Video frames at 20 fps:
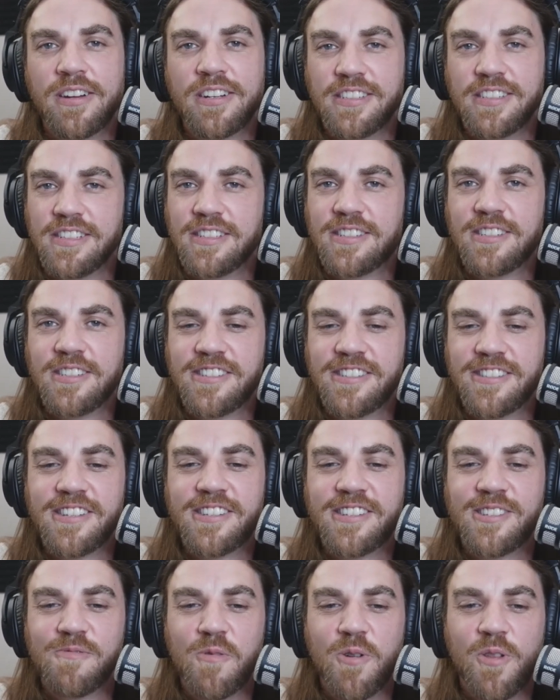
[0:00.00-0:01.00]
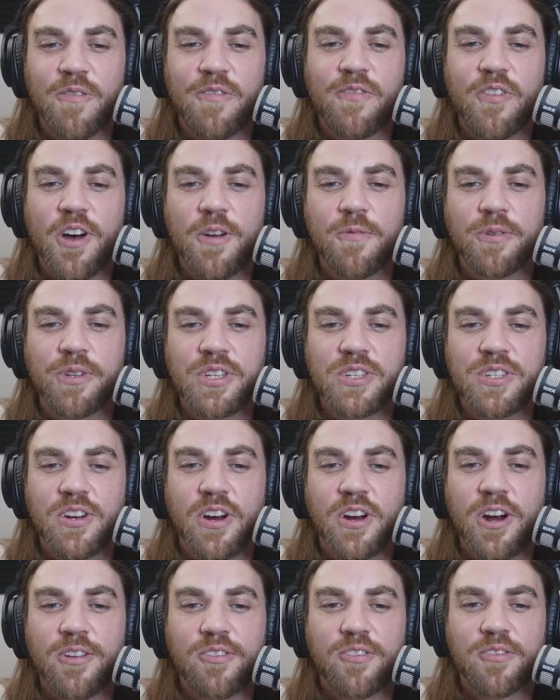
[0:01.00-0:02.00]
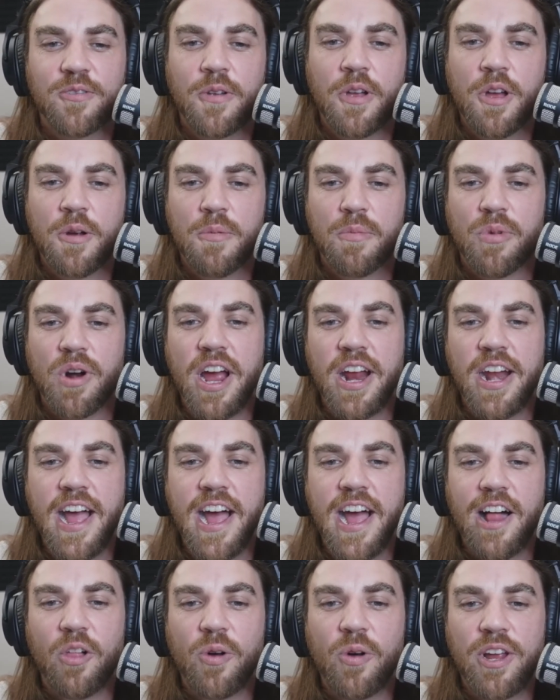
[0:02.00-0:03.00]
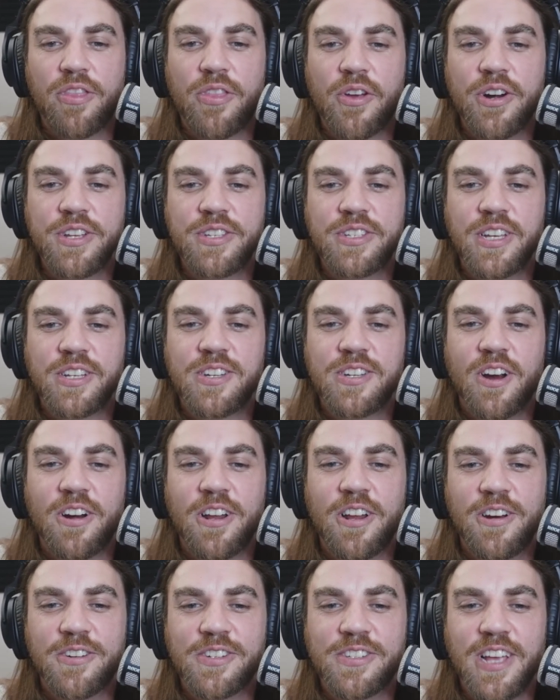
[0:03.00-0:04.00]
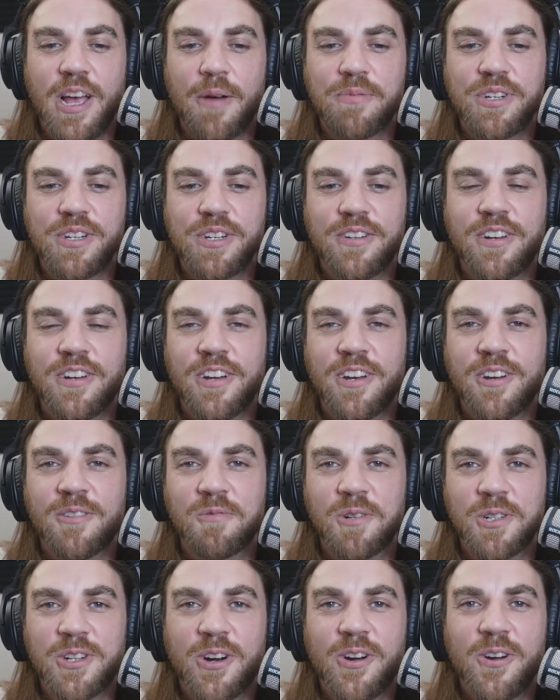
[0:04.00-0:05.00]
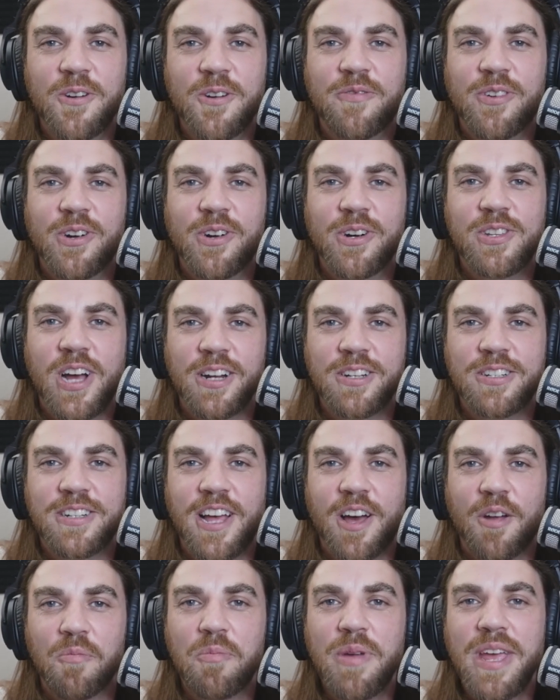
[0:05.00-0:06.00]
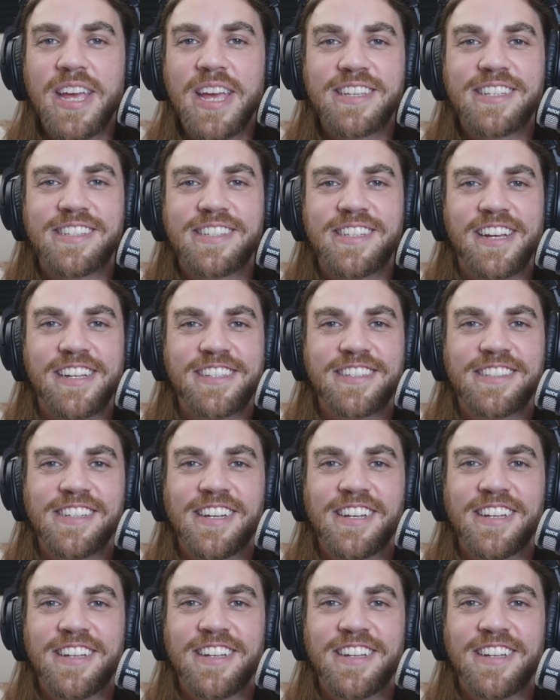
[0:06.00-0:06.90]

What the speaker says: This is where the fun really starts. Brian Holloway, 36-yard interception, returned it for a touchdown, pick 6.